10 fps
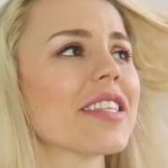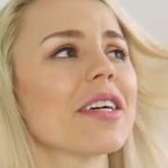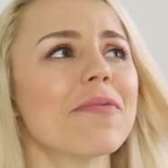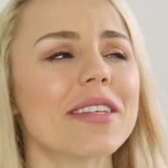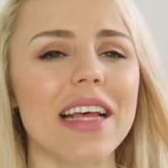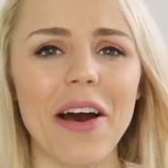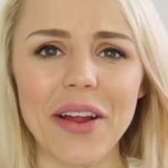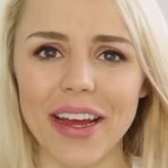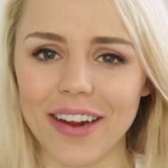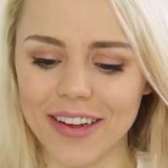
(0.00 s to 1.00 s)
sun was out
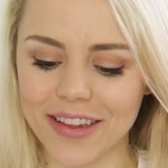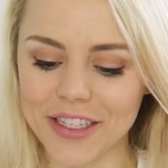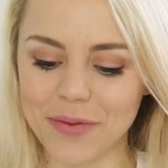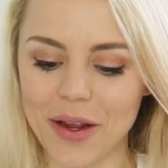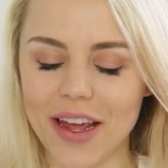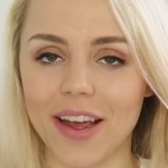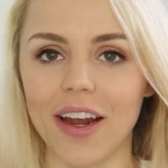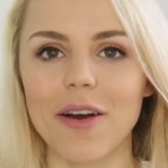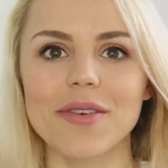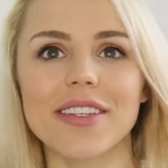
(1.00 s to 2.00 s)
in England this week
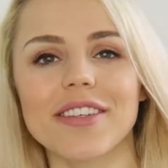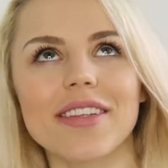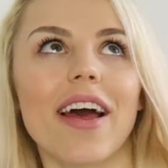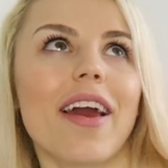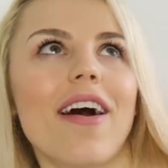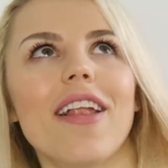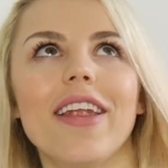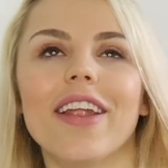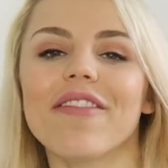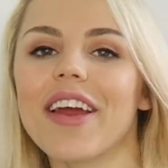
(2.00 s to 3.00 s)
and I was just like
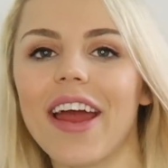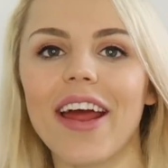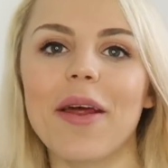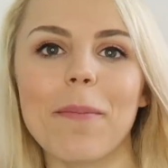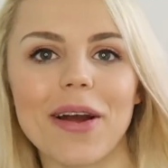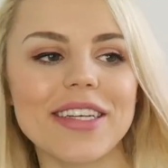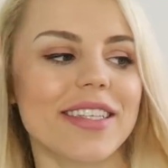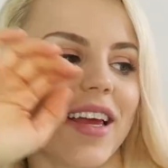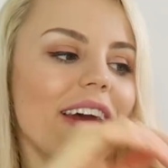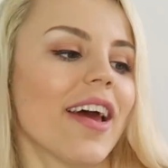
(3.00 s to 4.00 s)
loving it and
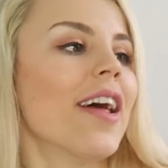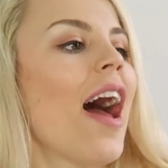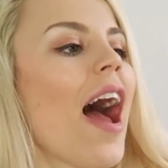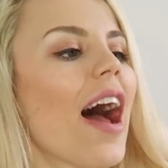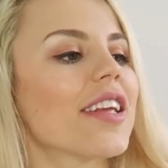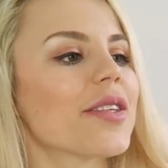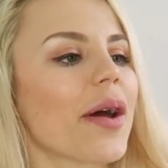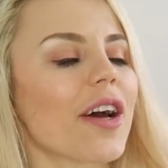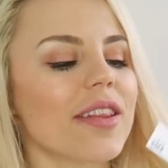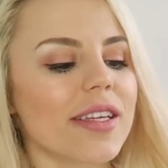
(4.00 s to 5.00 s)
embracing it. And so
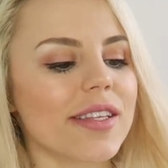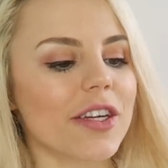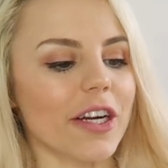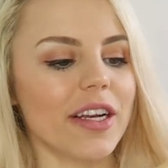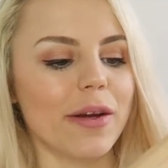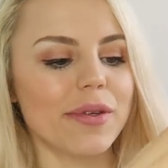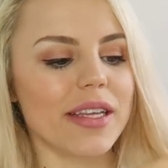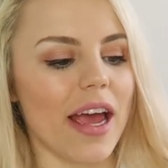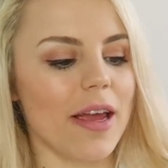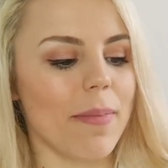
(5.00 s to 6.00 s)
I got this skirt. It was
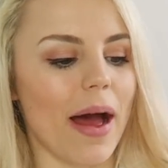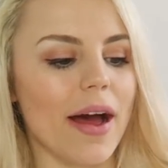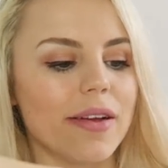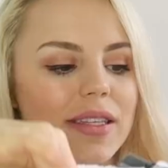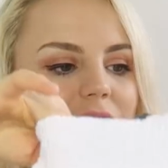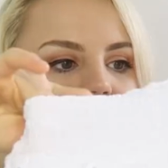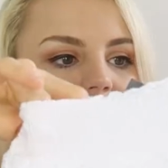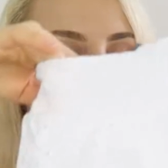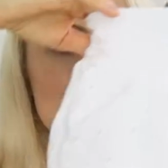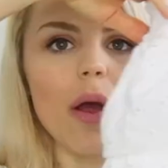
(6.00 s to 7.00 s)
£8 and it's
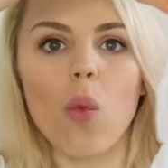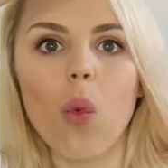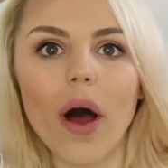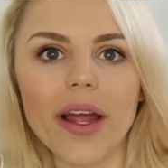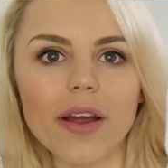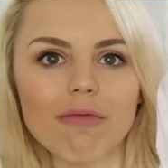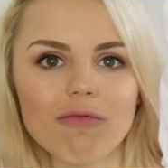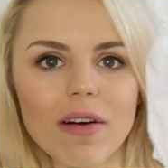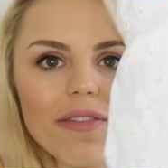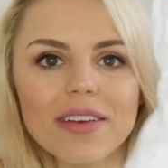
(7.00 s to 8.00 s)
this like white
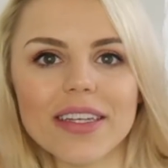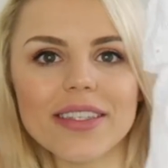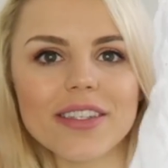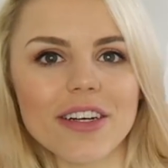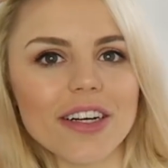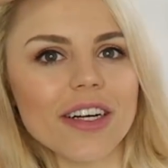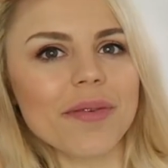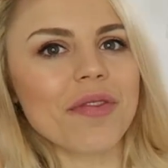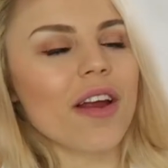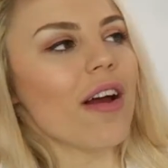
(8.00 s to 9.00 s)
ruffly
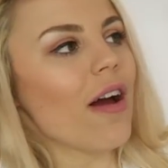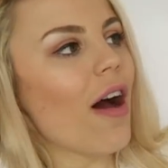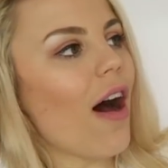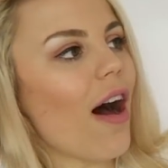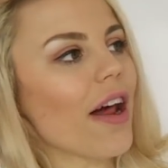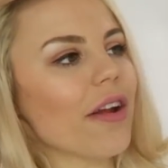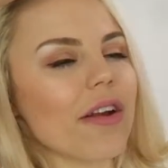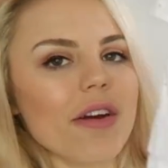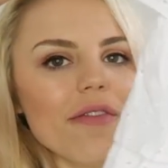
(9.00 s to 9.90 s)
skirt. I don't know